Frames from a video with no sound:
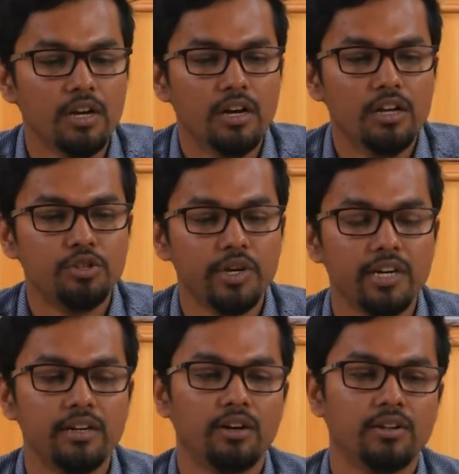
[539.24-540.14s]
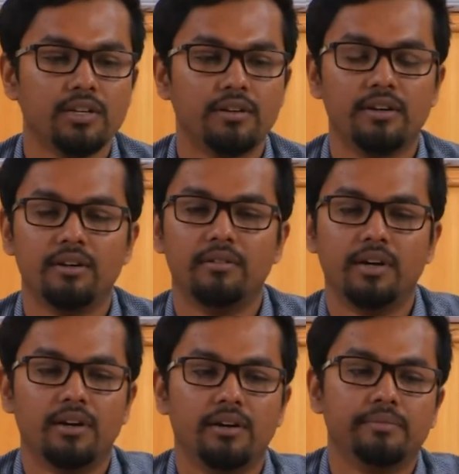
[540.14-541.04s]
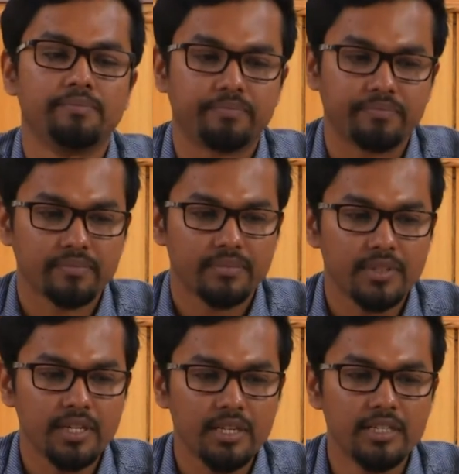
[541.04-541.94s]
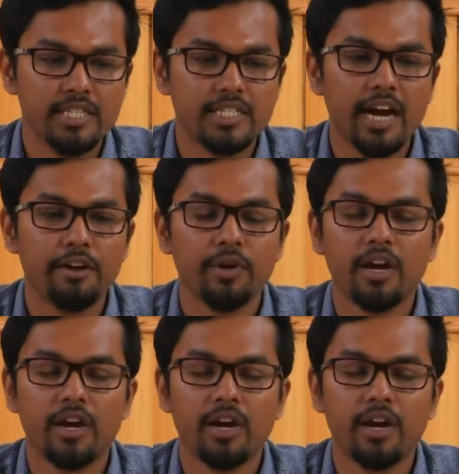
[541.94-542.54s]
So here on the this side we